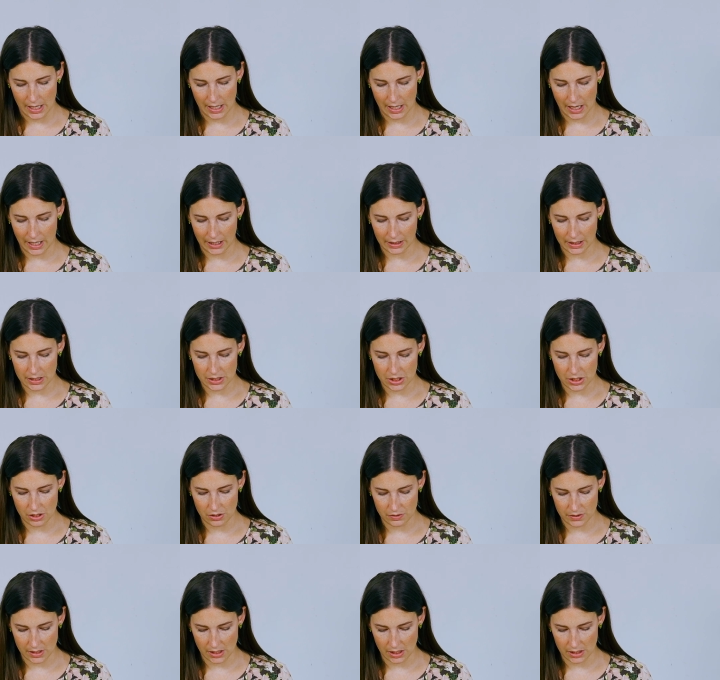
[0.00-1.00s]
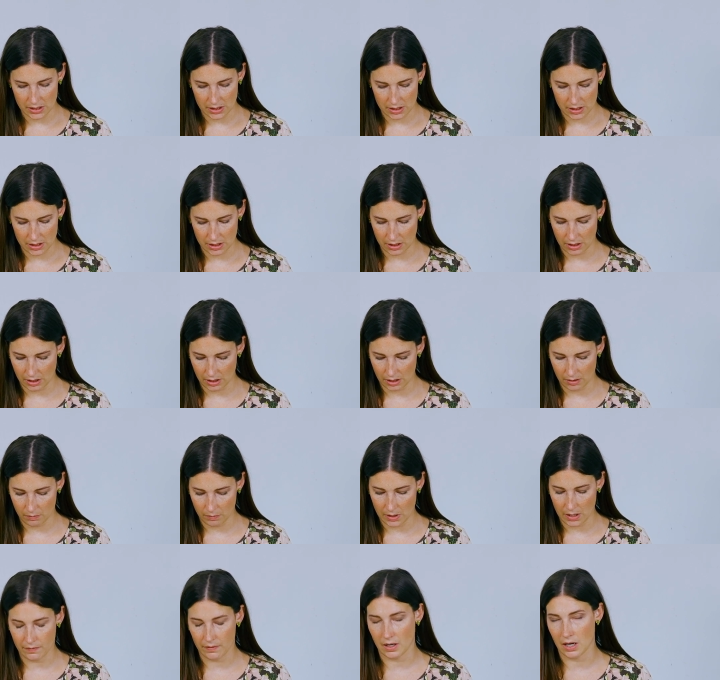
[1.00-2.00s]
and I like to use it
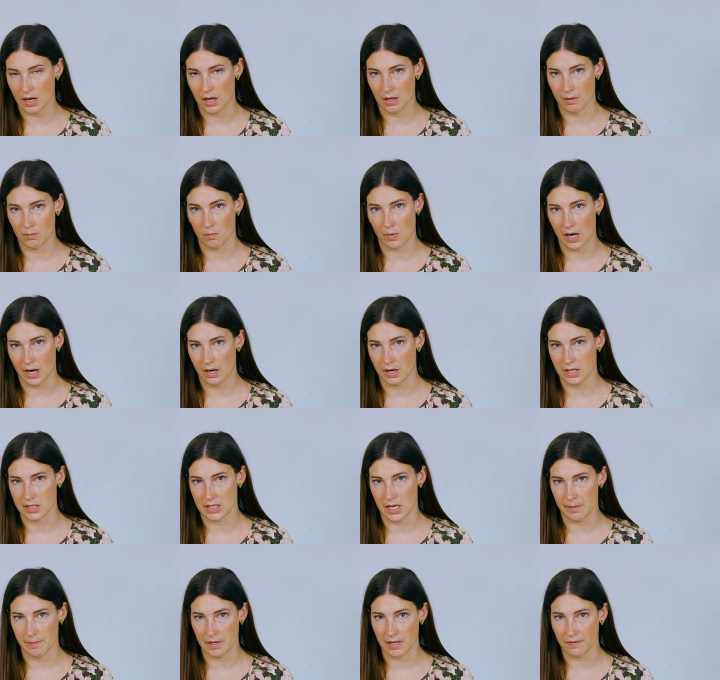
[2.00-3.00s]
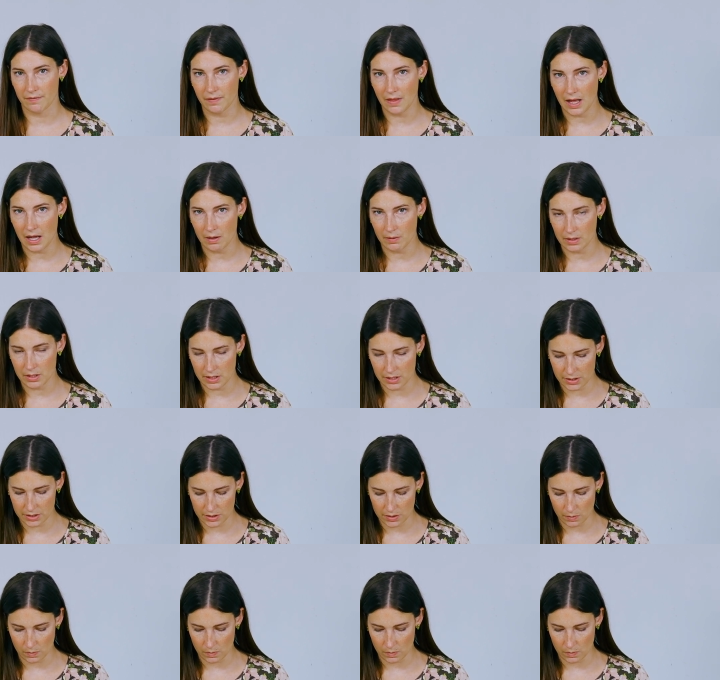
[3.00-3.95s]
whenever I'm wiring taping flowers